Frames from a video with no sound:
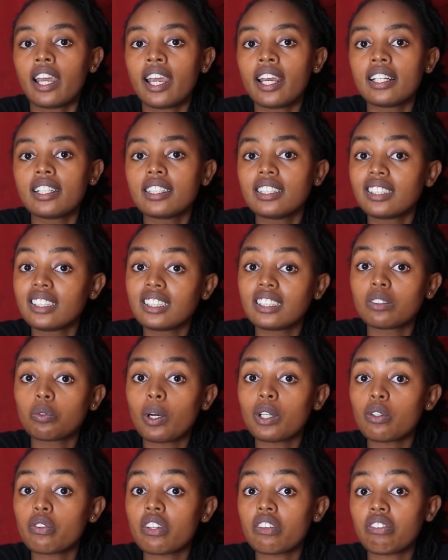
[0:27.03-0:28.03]
And this is
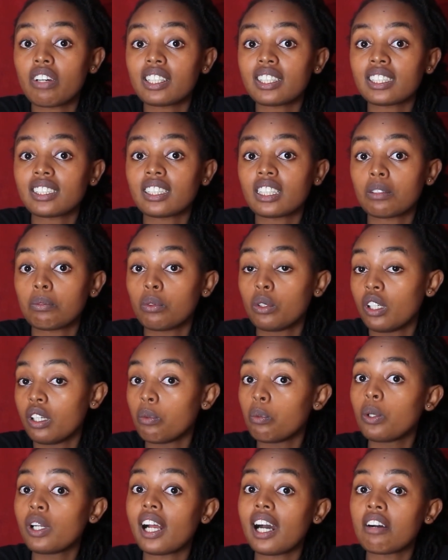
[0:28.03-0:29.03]
one of the factors that
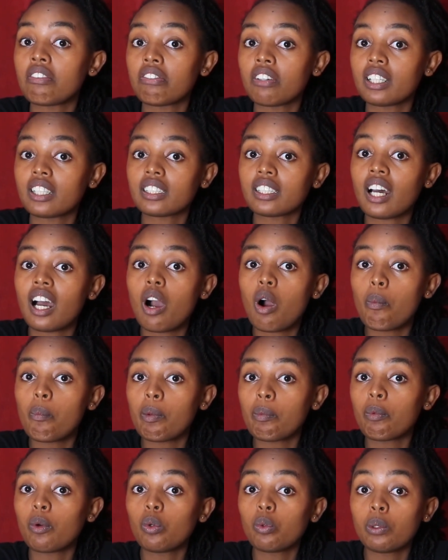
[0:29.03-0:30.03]
will affect how
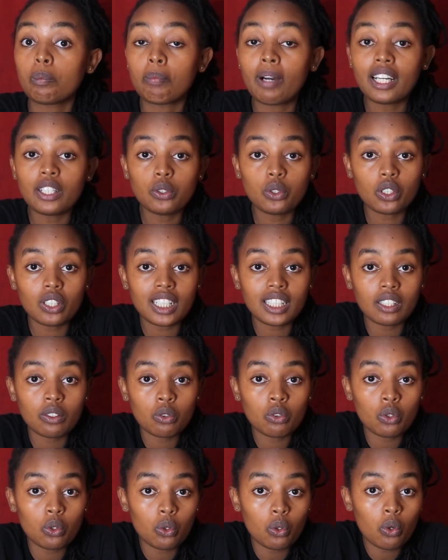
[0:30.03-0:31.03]
people will buy your
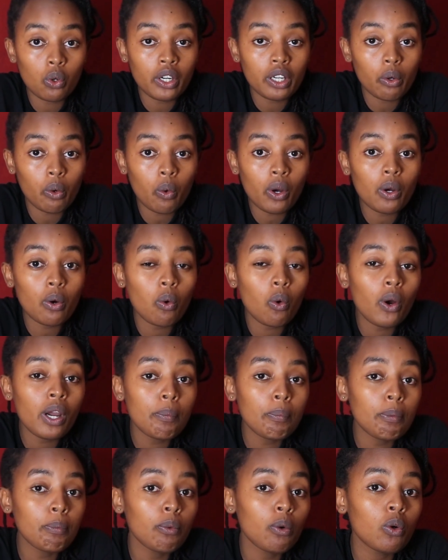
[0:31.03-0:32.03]

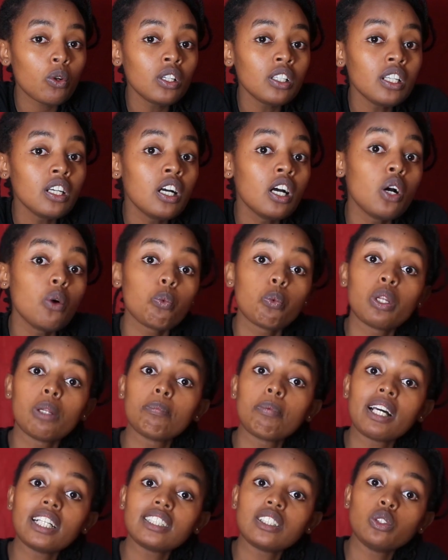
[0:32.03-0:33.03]
why people will
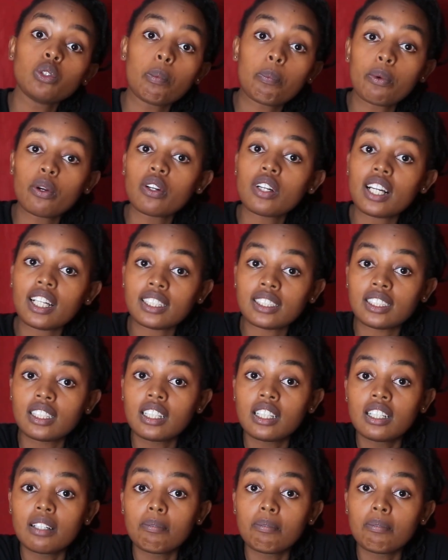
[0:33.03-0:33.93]
buy your products.